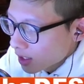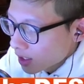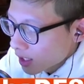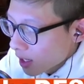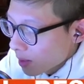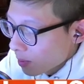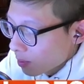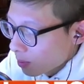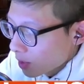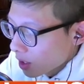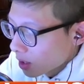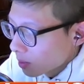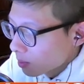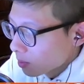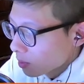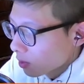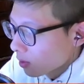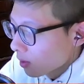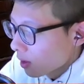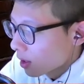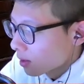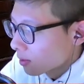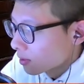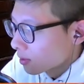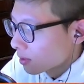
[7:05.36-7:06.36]
a big
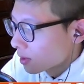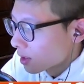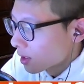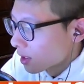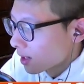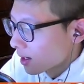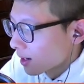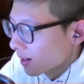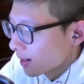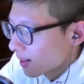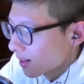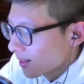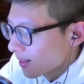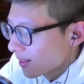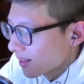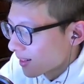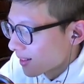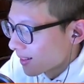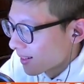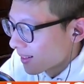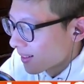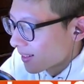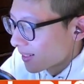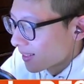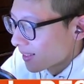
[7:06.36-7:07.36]
blowout,
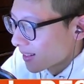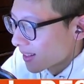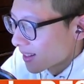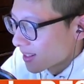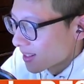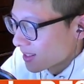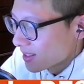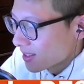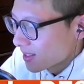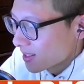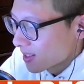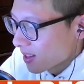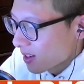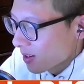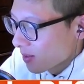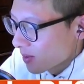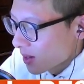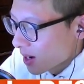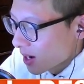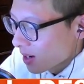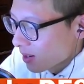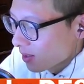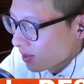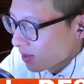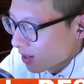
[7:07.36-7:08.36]
unless
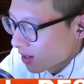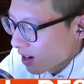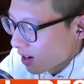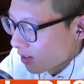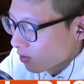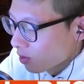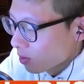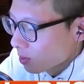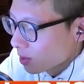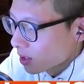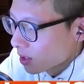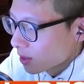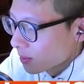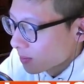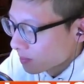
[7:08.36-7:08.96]
somehow, God forbid.